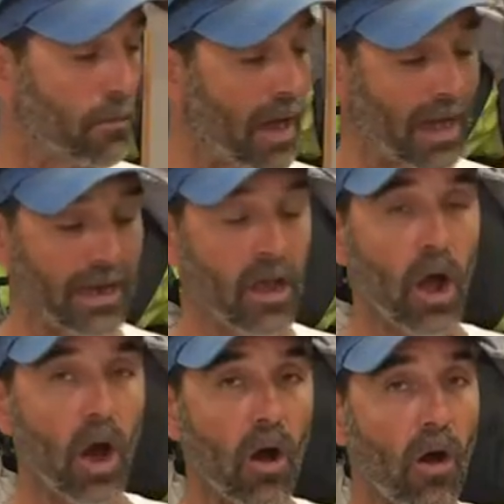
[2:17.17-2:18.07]
but
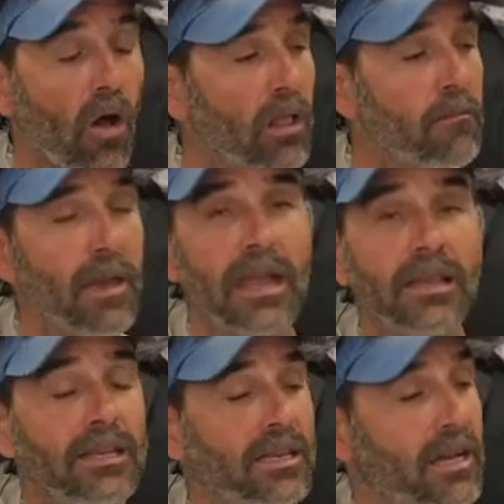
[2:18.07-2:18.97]
all it
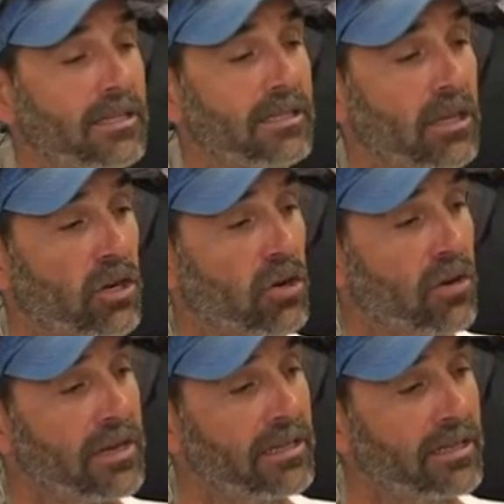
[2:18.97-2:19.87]
mainly does is increase